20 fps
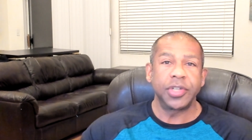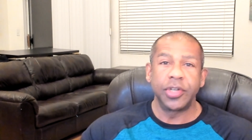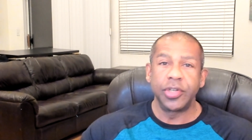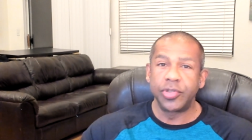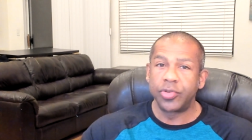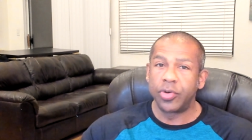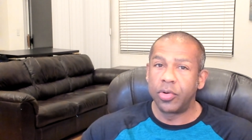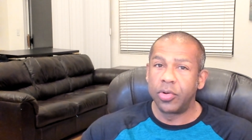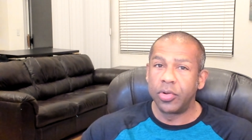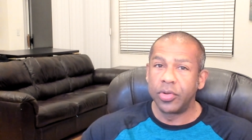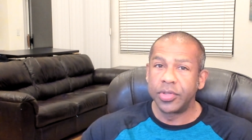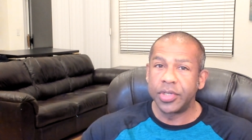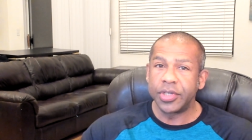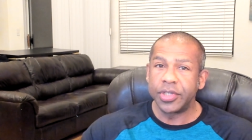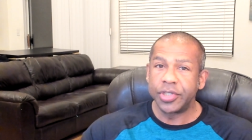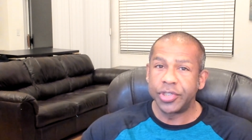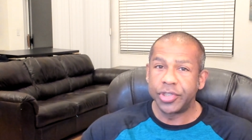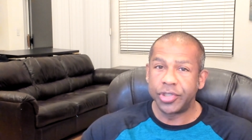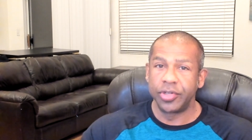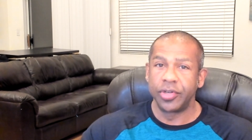controlled
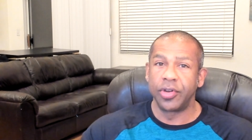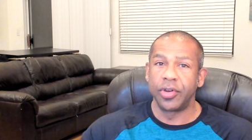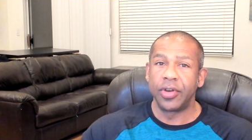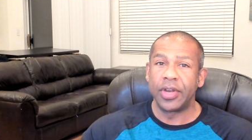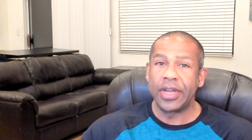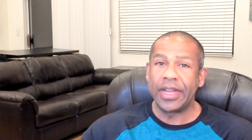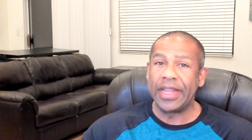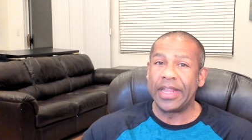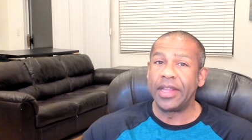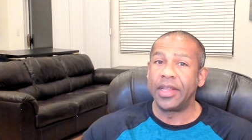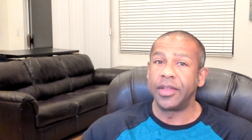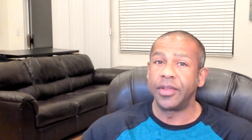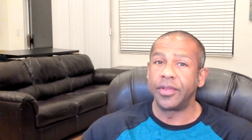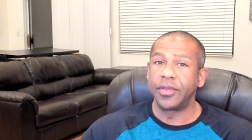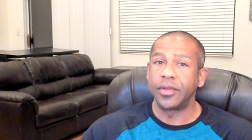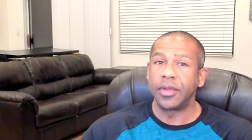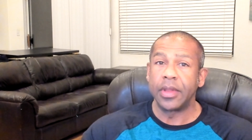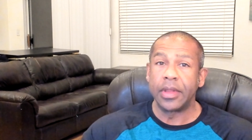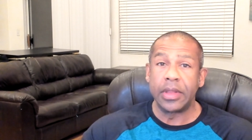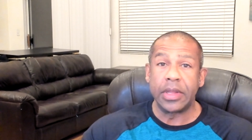sugar
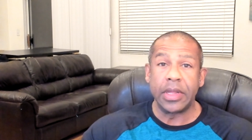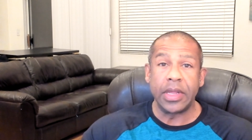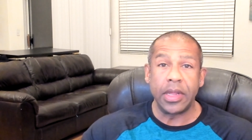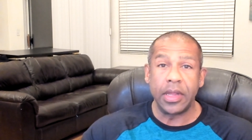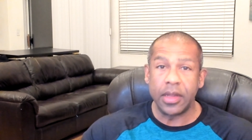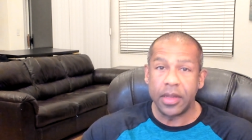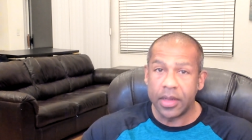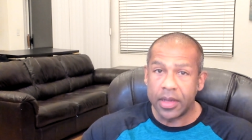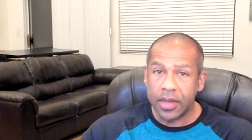is the